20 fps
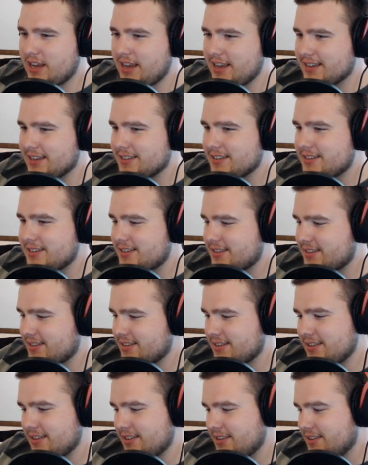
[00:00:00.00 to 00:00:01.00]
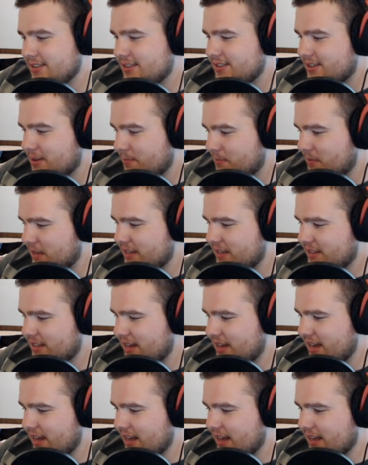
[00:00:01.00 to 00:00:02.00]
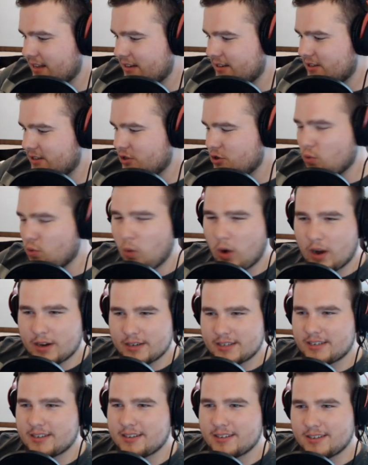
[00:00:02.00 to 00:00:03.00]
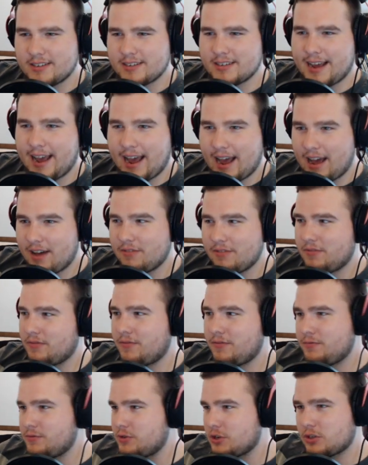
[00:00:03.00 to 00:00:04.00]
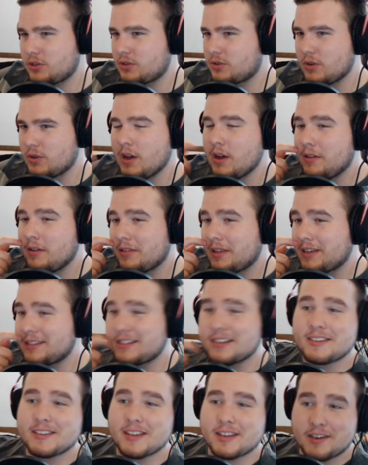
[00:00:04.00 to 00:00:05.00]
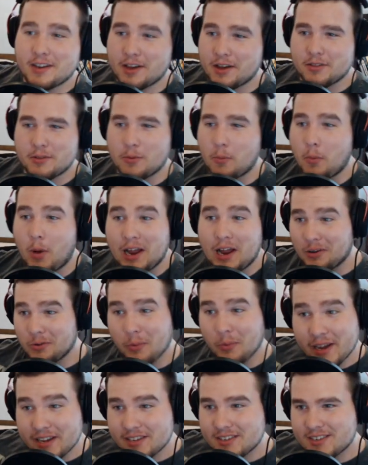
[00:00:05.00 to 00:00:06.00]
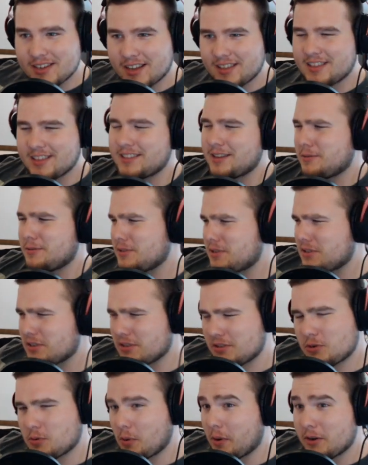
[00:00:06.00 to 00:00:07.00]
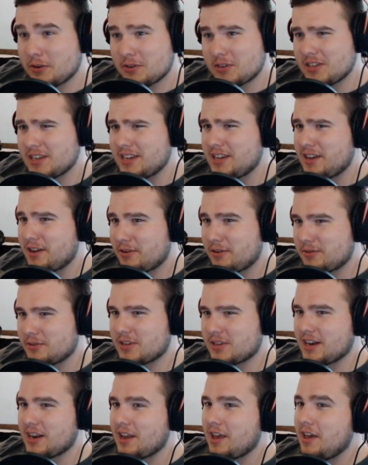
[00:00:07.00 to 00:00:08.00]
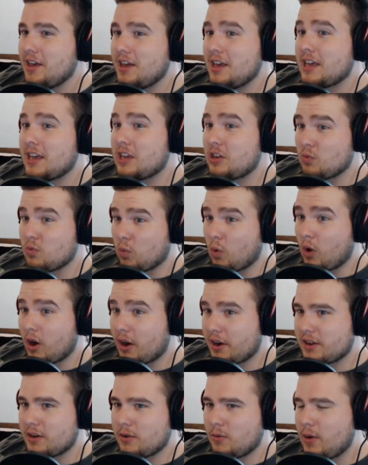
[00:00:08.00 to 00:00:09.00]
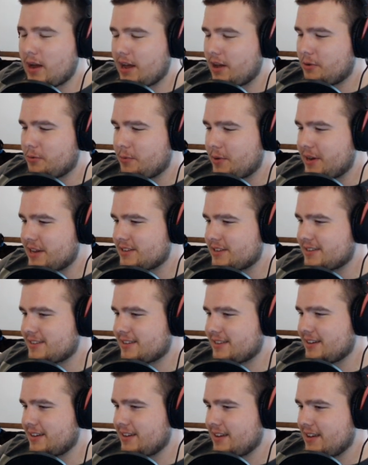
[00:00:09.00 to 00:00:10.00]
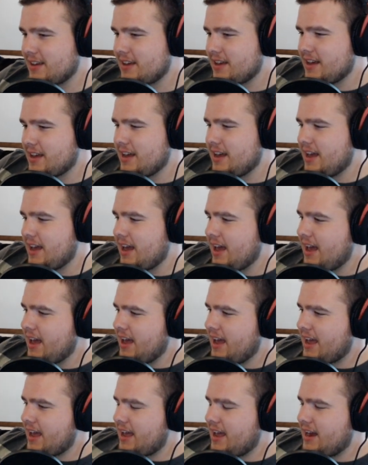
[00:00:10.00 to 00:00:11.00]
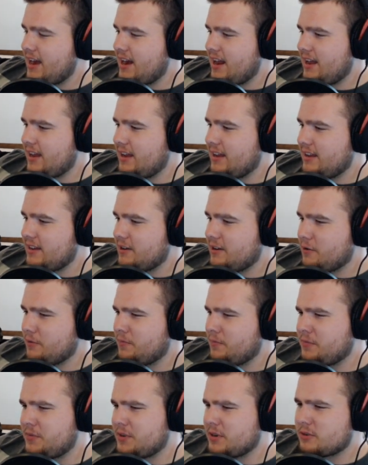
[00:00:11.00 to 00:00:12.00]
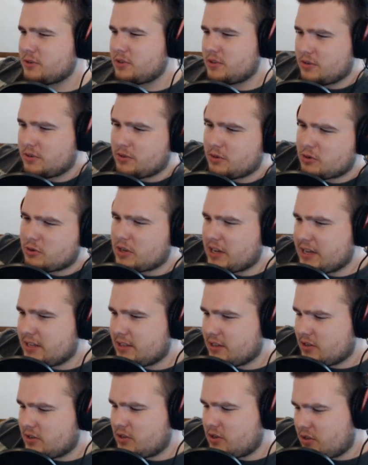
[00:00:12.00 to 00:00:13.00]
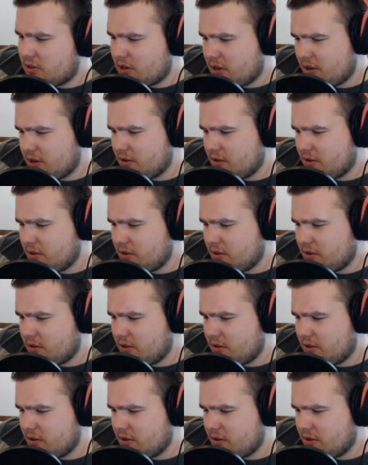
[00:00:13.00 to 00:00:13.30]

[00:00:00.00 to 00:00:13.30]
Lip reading: is something that you want to have, just like they said, the Wild West. I think that was the Twitter CEO who said he wanted a Wild West. And there's like this